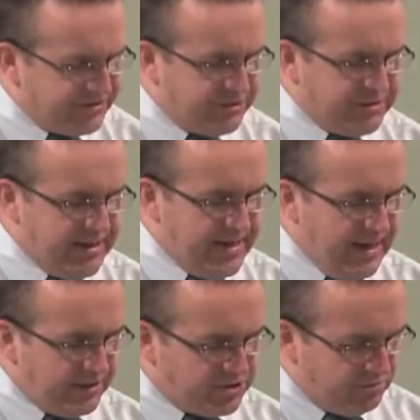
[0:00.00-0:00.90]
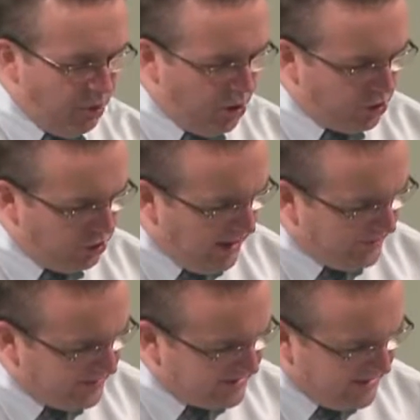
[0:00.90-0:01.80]
today and tomorrow
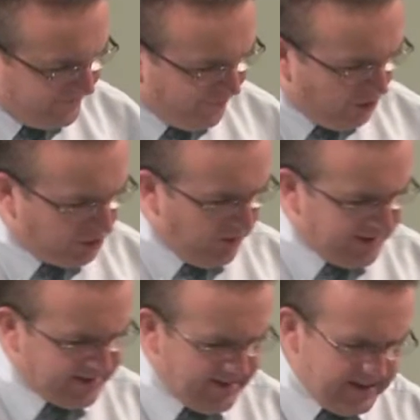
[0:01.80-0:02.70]
and the day following,